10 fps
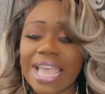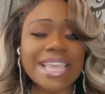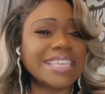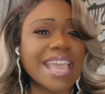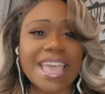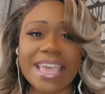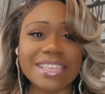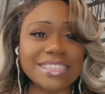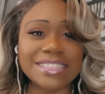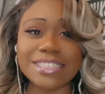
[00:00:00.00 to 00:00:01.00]

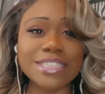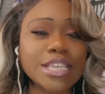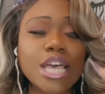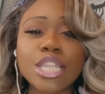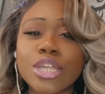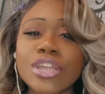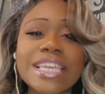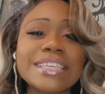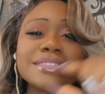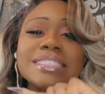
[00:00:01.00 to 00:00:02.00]
Yes, this color
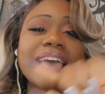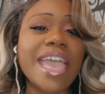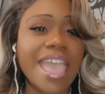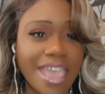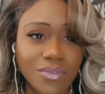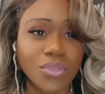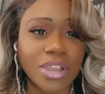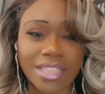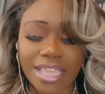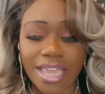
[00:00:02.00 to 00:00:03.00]
is
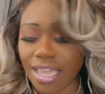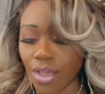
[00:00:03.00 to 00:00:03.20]
everything.